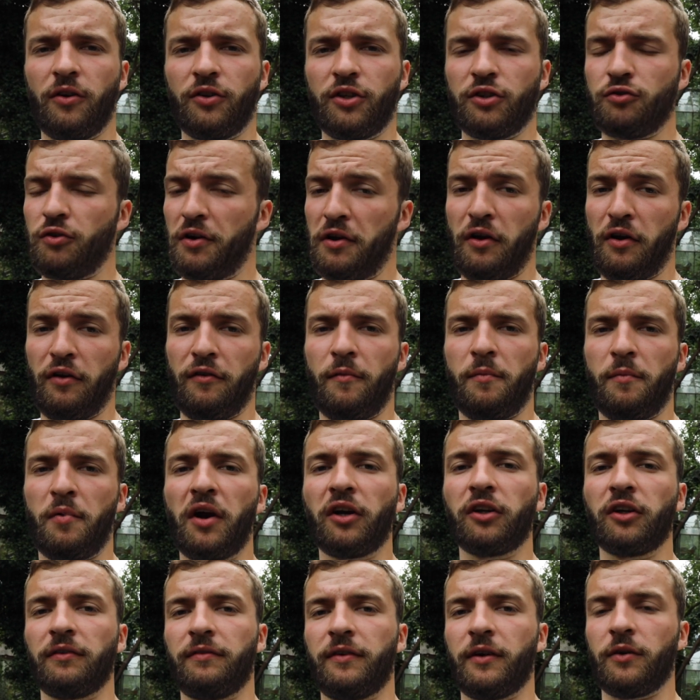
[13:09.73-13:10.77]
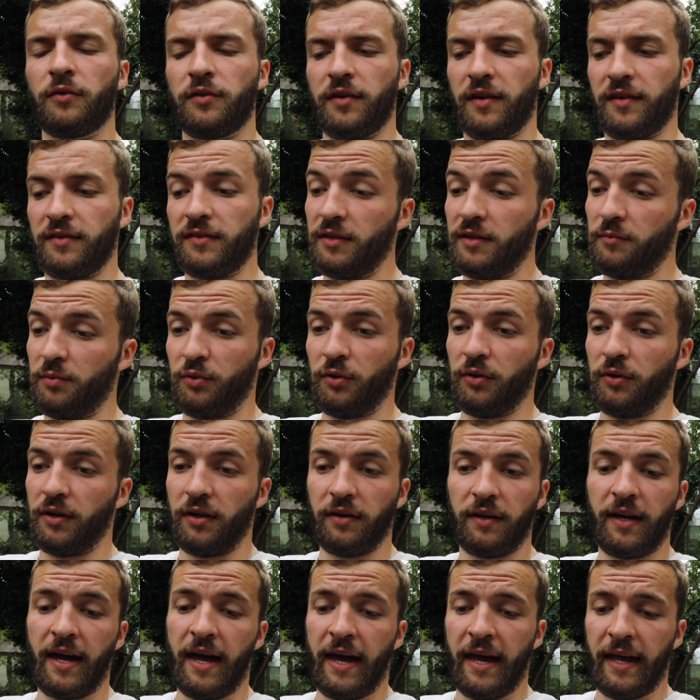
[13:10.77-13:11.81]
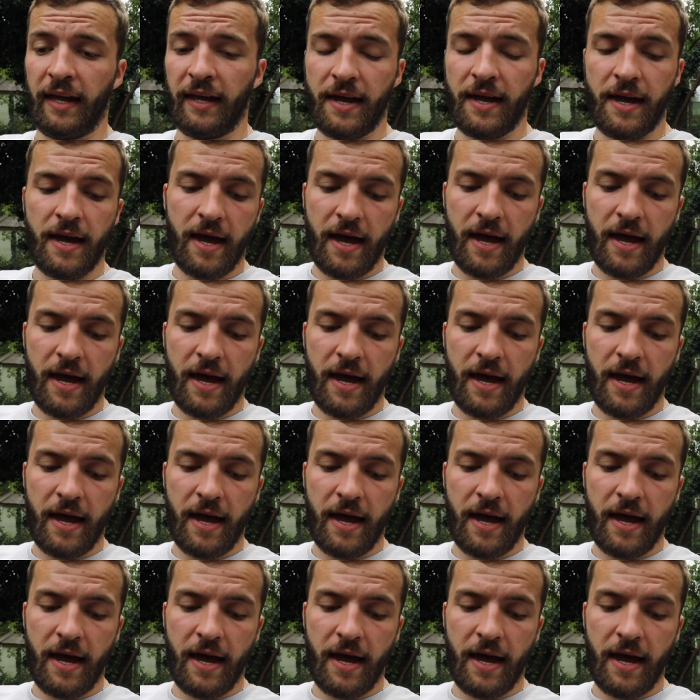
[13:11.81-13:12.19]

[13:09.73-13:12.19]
just running off a pressure filter. It seems to be doing okay.